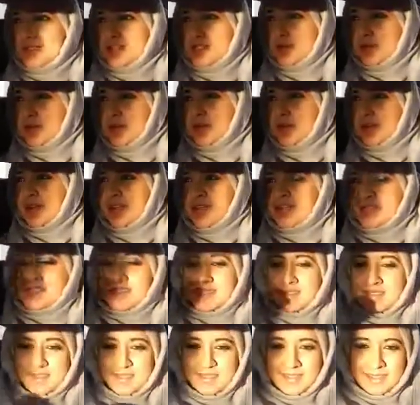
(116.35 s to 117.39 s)
Super
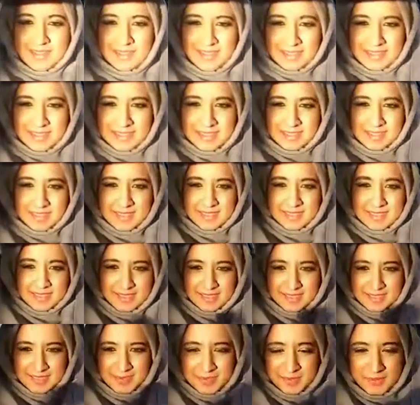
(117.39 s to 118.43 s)
bright.
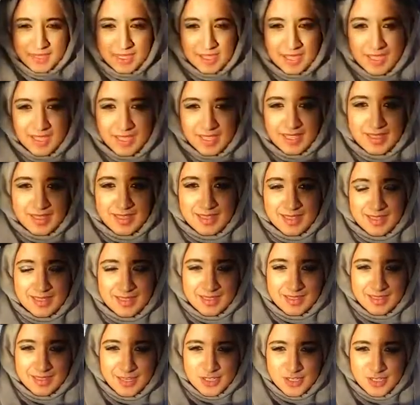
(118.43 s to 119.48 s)
Okay,
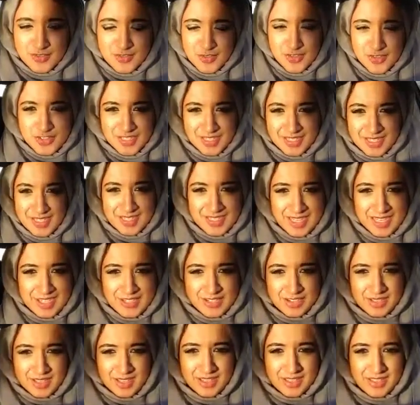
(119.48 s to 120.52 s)
I should have just done it inside,
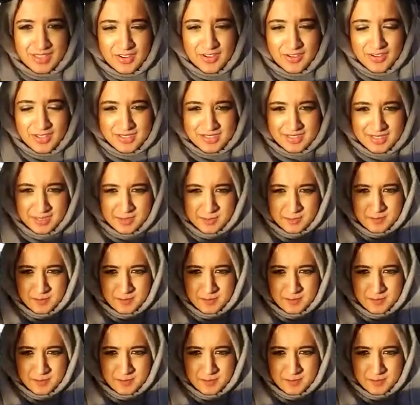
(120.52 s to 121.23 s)
shouldn't I, in the noise?